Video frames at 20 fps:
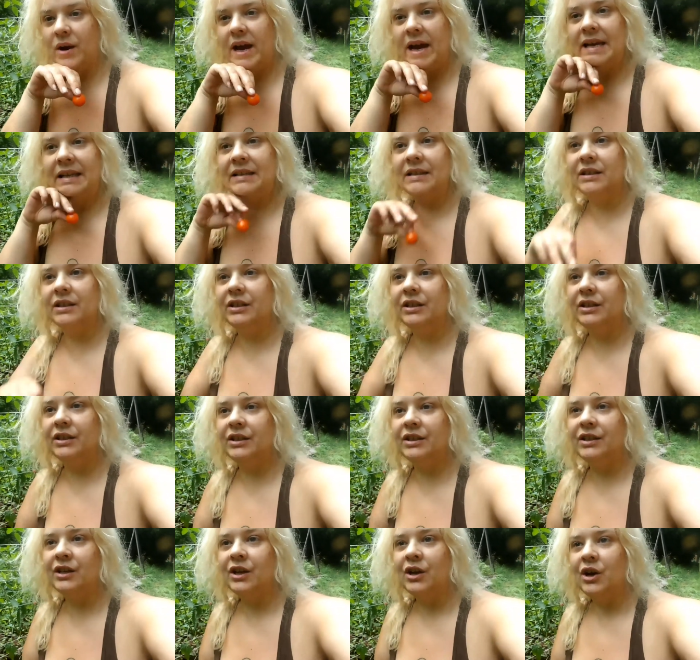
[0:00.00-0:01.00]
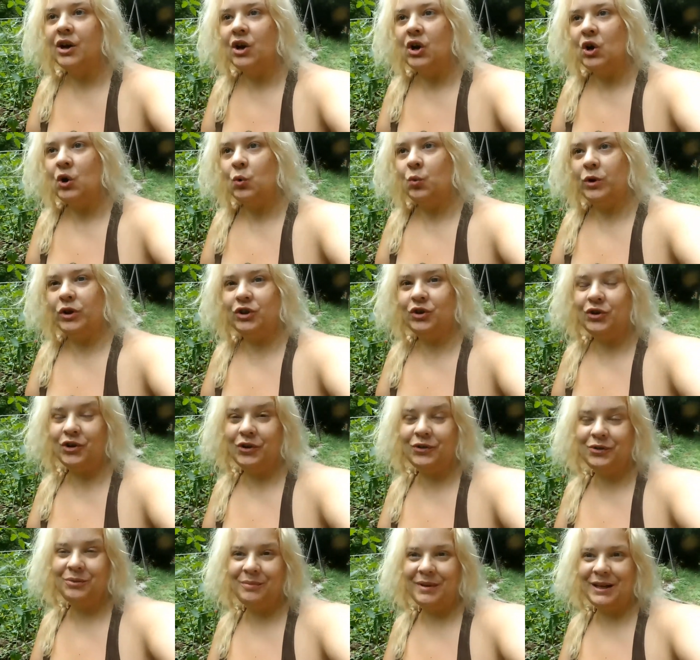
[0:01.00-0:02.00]
acids, which are
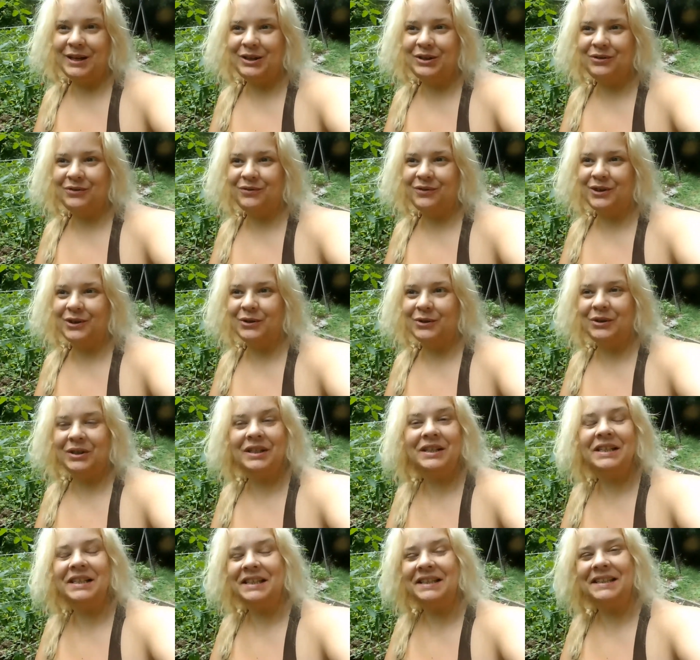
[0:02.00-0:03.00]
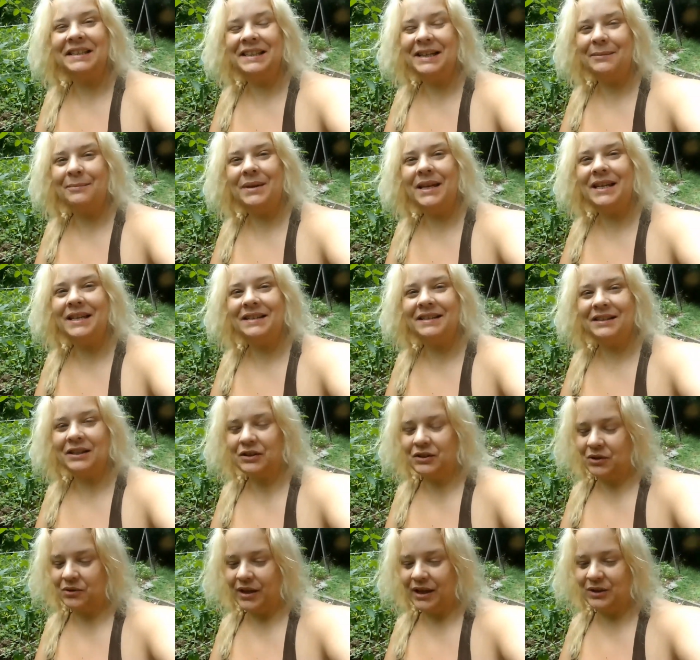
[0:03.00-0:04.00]
known to make you feel content and at peace.
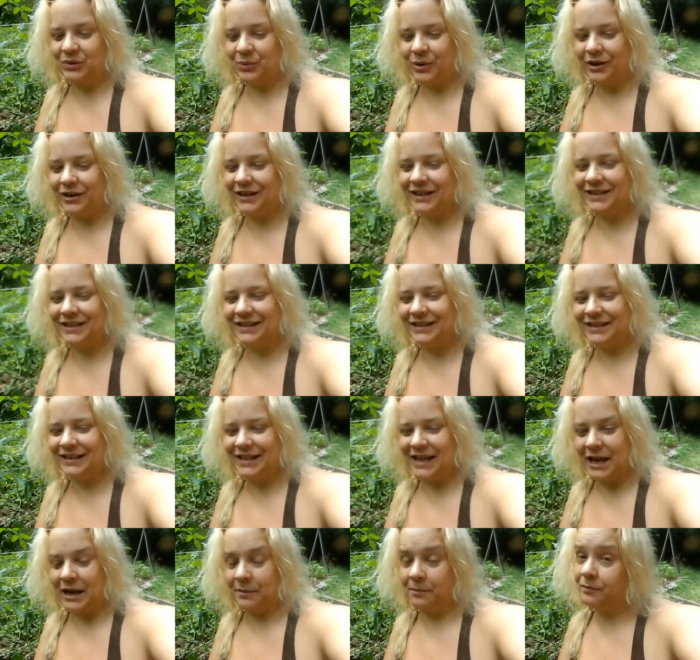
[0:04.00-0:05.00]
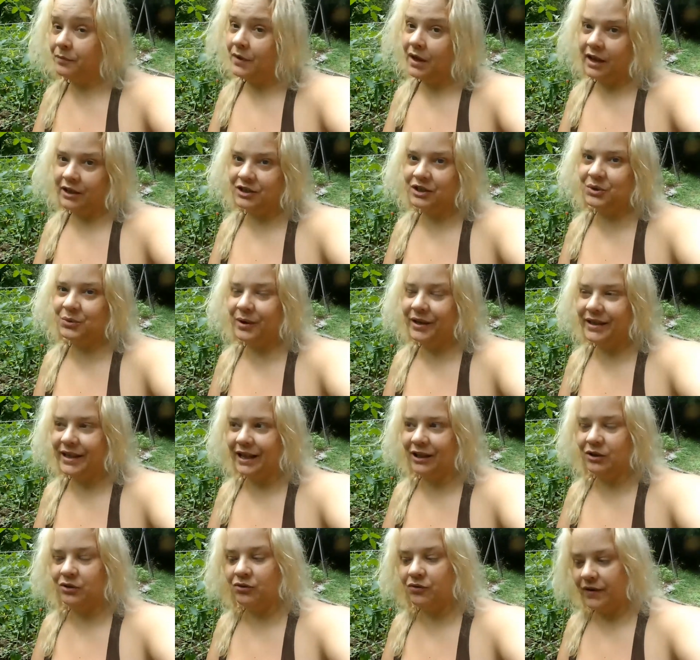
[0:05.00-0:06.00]
So that's where it gets its name. I just read
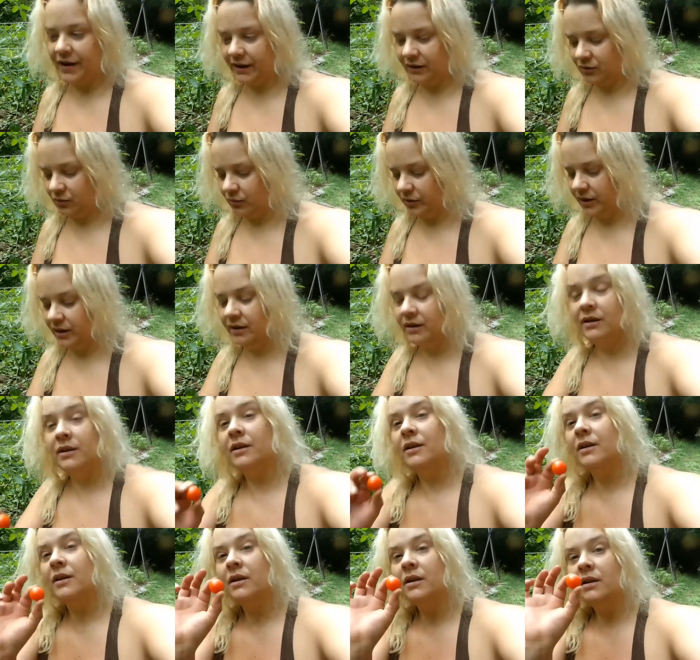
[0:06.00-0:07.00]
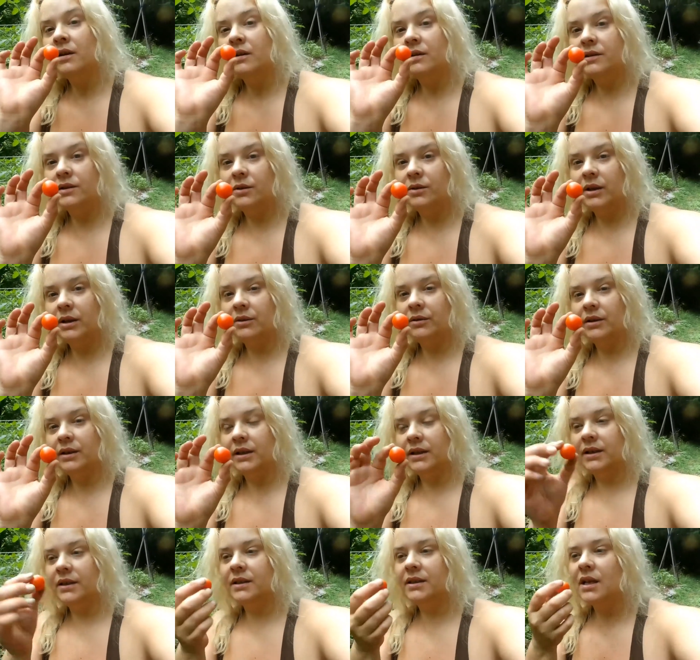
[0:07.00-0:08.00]
that little factoid. So here it
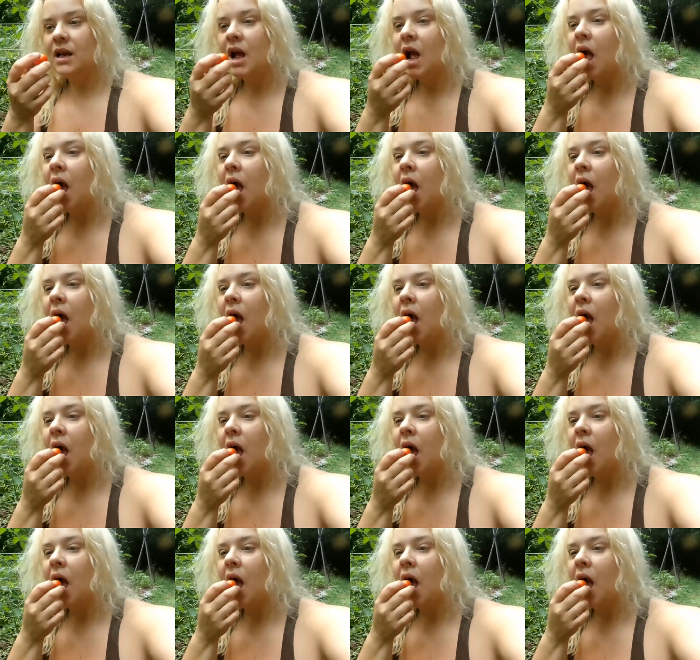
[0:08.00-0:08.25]
is.